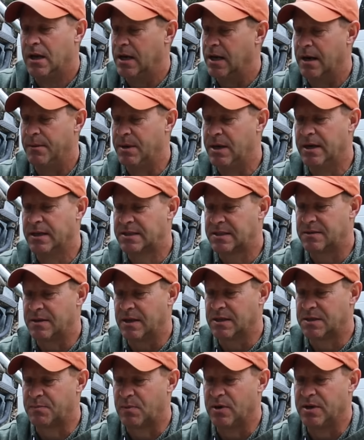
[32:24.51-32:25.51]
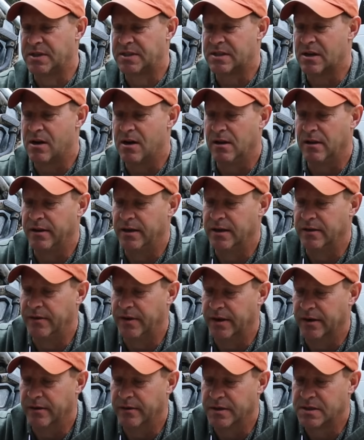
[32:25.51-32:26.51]
I mean, it's pretty solid in
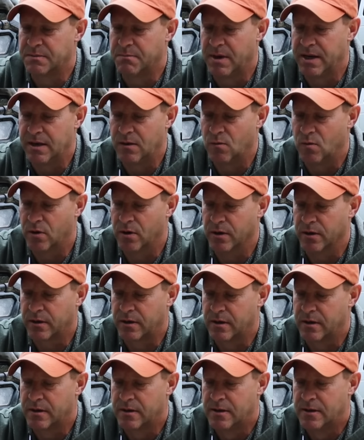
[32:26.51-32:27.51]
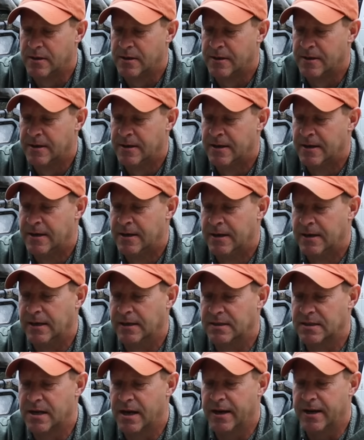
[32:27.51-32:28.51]
there. This might work.
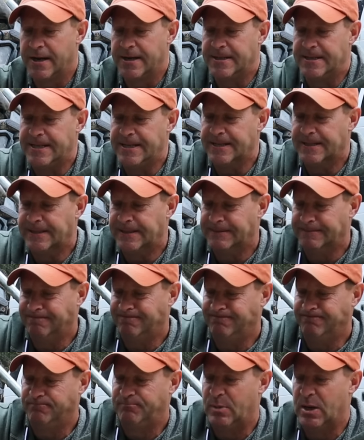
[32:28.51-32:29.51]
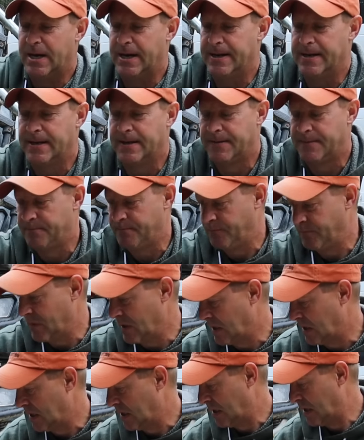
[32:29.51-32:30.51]
It's not ideal, but
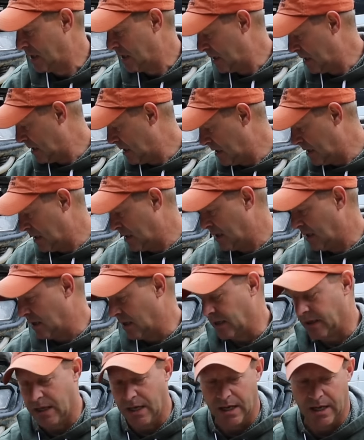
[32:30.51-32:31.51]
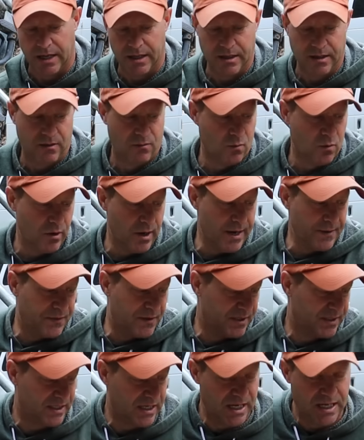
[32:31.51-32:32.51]
again, we're at
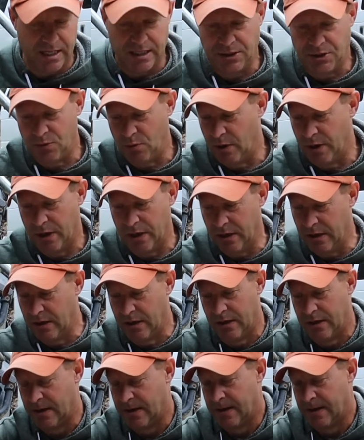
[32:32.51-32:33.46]
the stage where